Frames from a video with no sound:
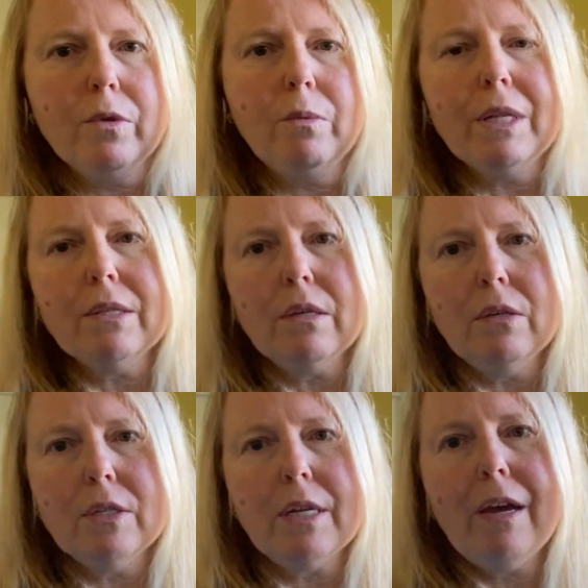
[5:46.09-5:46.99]
The ones I
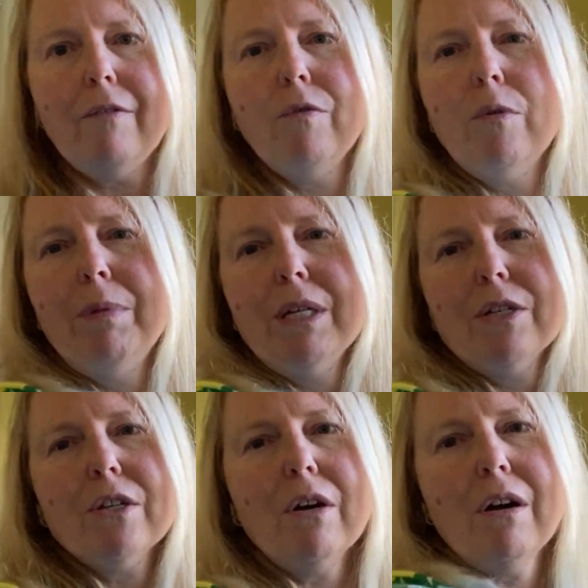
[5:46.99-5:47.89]
used to have were a bit
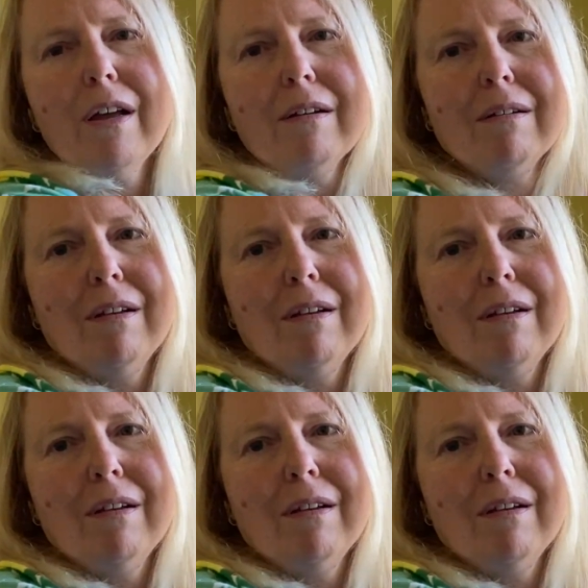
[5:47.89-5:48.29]
tight